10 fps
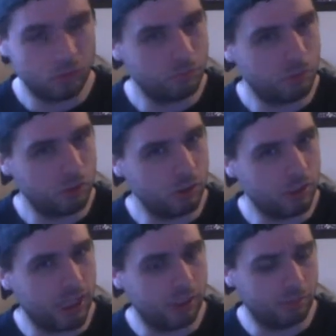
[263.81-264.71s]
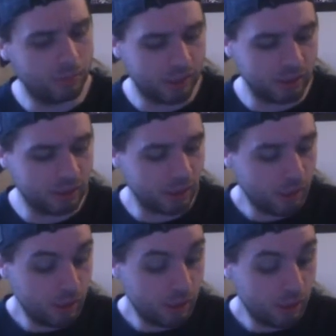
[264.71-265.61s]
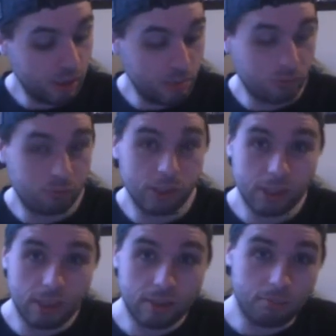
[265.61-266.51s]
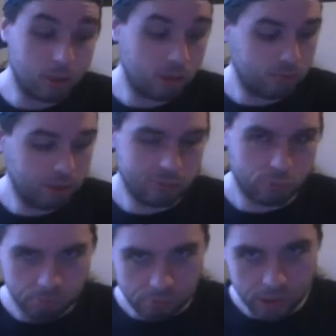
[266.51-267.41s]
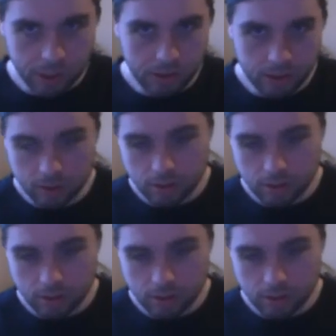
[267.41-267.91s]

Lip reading: pull it out because I'm afraid that the bond piece would break.